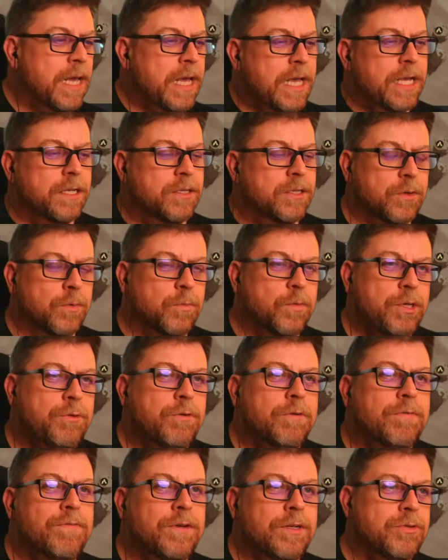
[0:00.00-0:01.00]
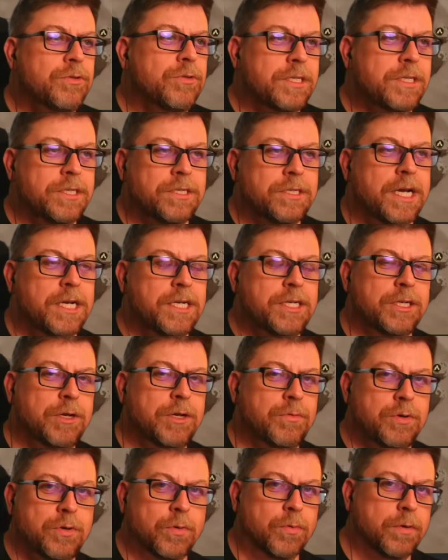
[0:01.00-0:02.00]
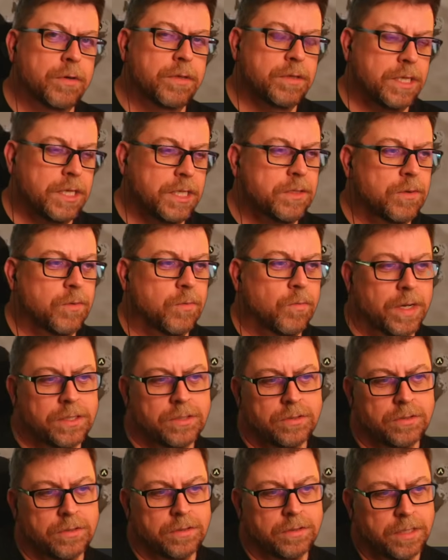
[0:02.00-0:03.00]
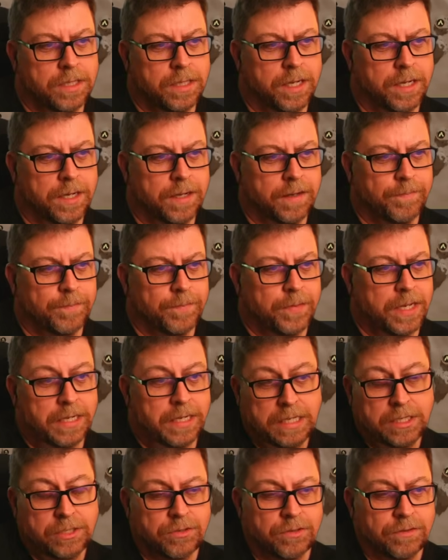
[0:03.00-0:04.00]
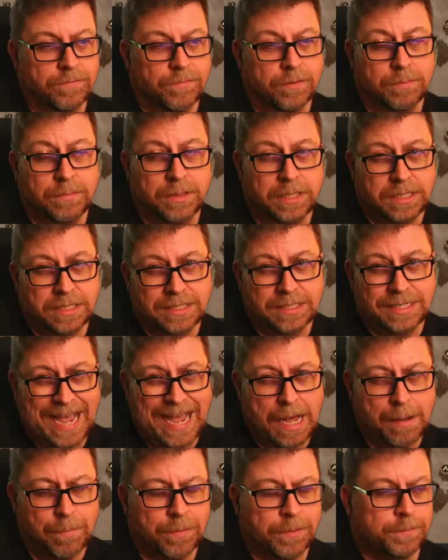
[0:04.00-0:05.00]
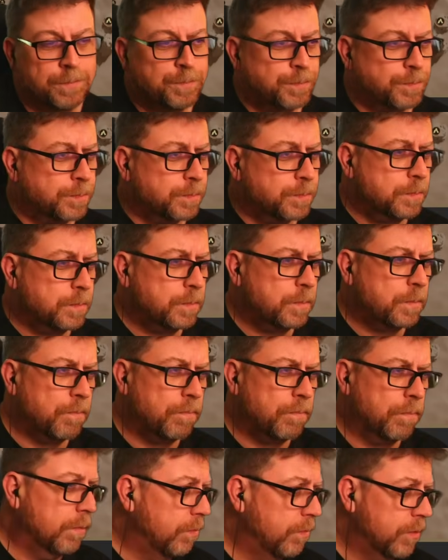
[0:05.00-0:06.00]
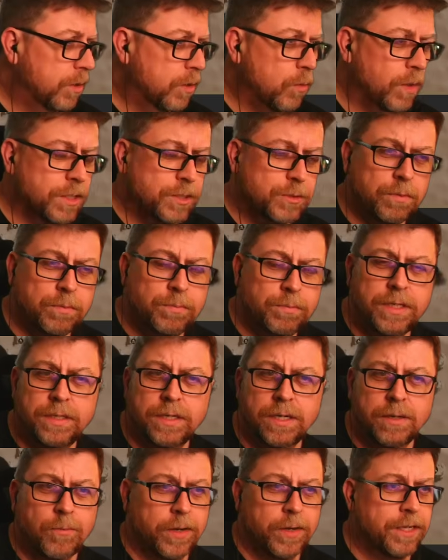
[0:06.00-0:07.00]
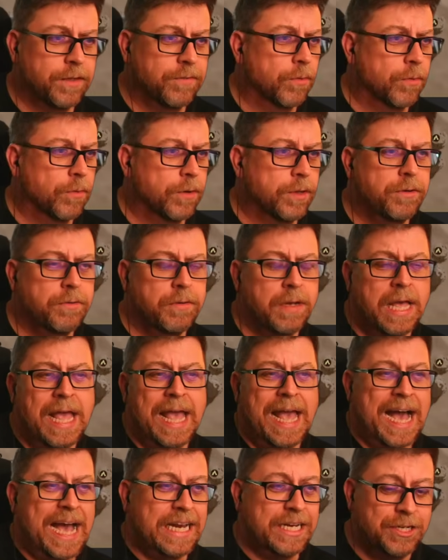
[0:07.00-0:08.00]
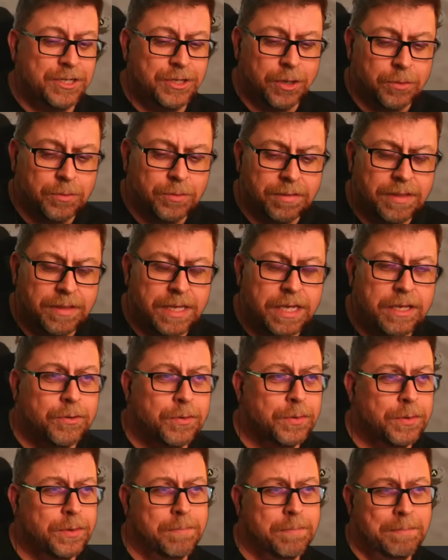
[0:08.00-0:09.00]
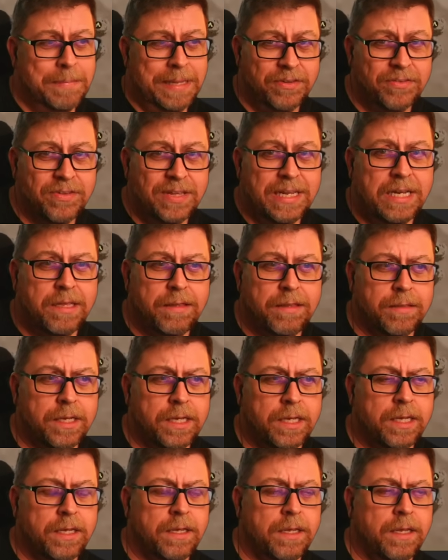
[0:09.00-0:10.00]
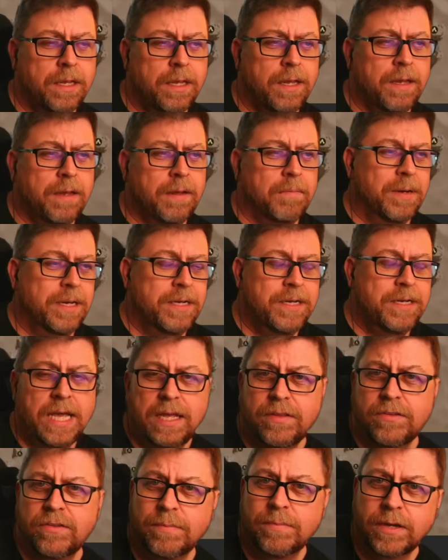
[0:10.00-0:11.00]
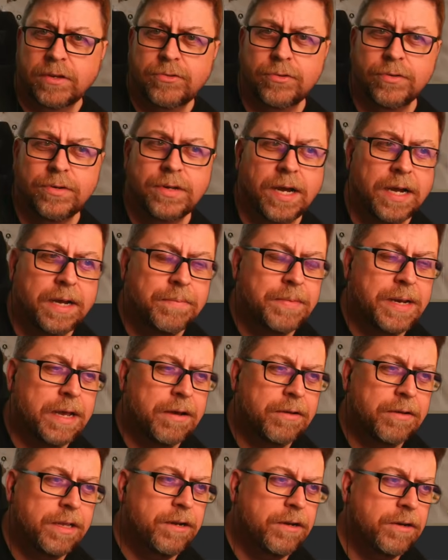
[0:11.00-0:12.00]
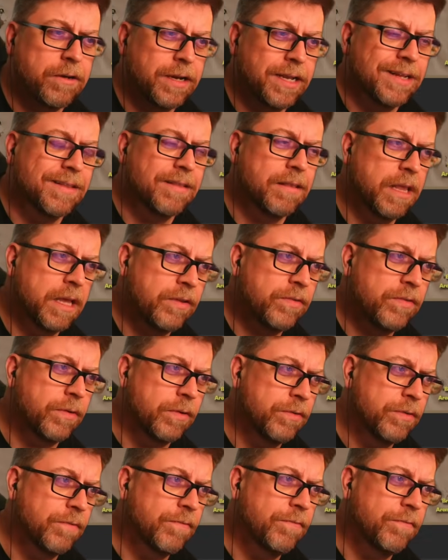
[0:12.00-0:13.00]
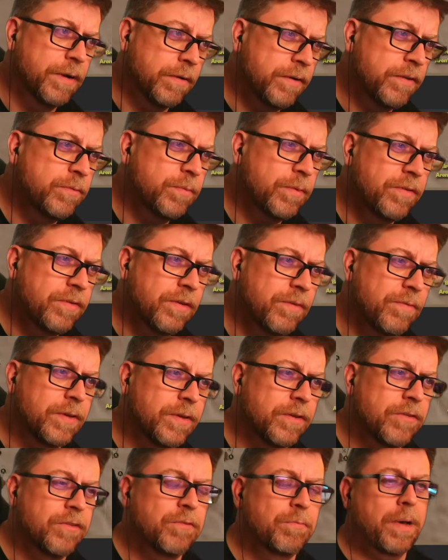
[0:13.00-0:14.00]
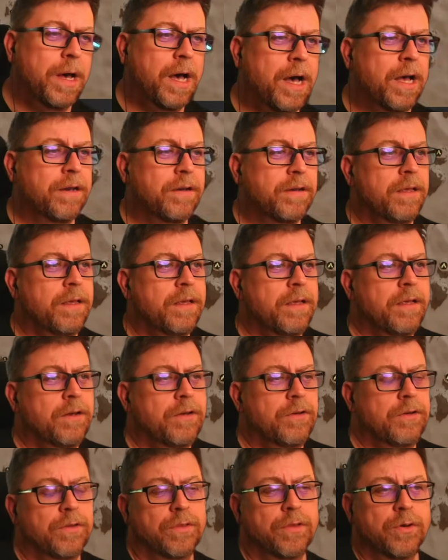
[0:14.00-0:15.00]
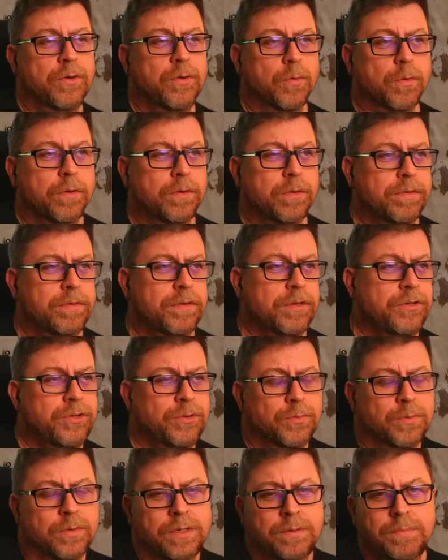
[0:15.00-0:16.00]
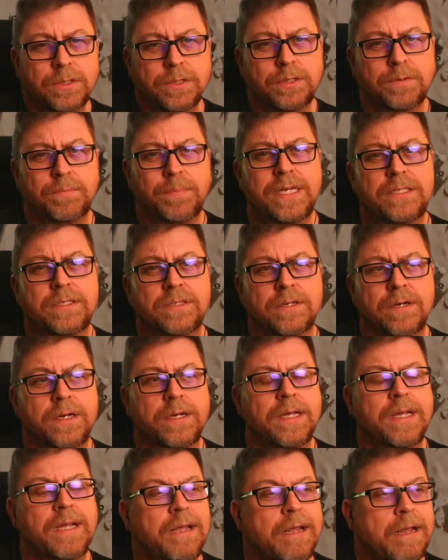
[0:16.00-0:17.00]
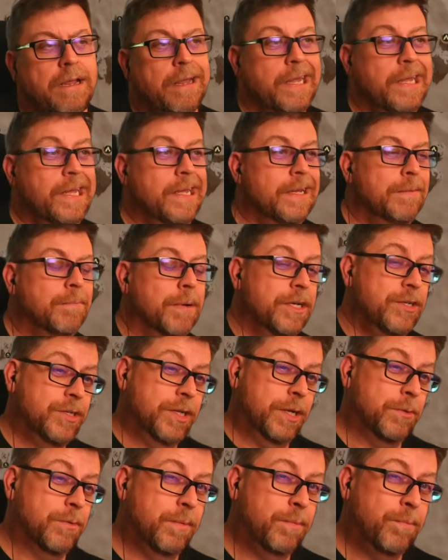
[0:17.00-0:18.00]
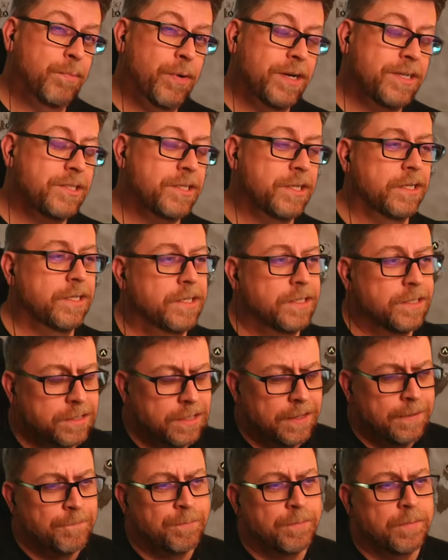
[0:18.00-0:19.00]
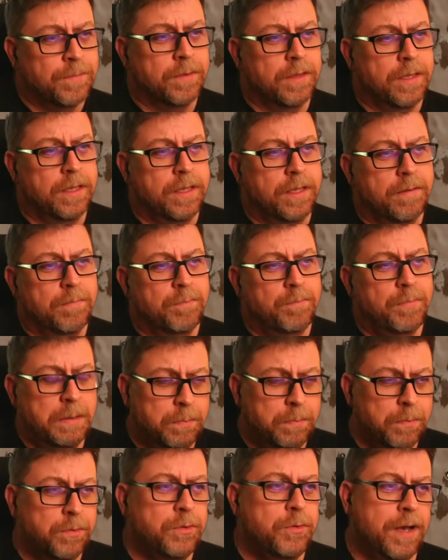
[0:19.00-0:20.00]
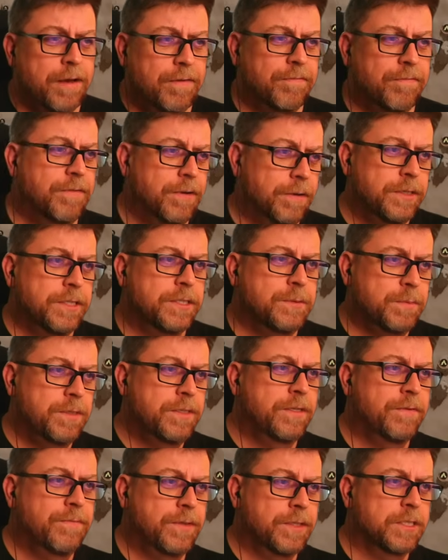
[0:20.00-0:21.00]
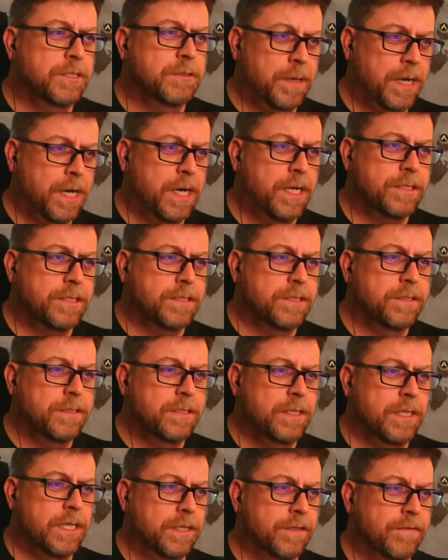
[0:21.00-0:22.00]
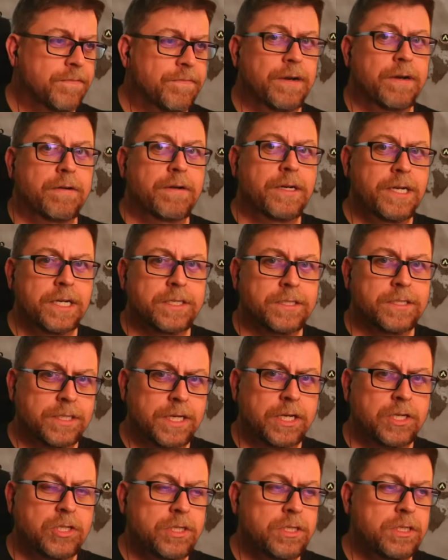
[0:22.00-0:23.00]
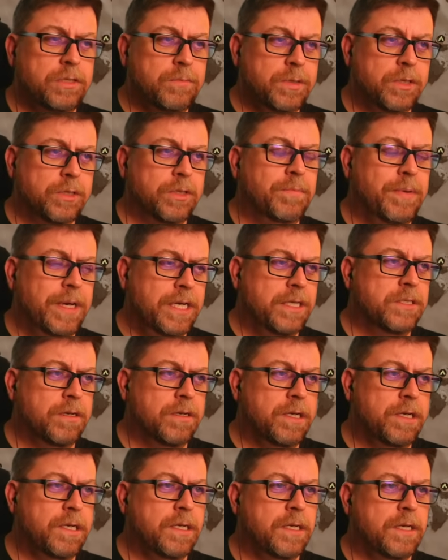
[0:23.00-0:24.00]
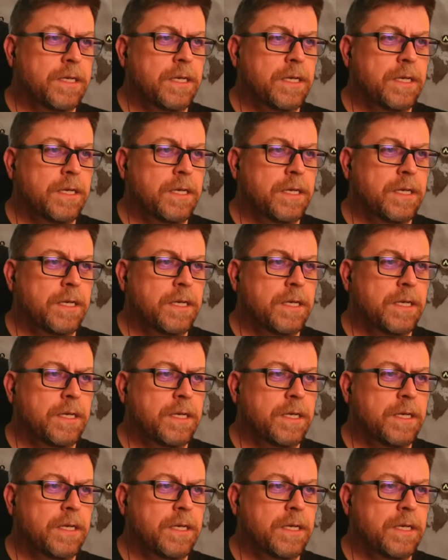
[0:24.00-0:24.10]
And so when you eventually decide to go north into western and eastern Vermilius Gap, the quest will be there waiting for you. I don't think you're going to miss anything by taking some extra time down here, unless there's a very specific spot to the north that you want to build a base on. And my general impression is people who have very specific spots in the very next section to build a base on,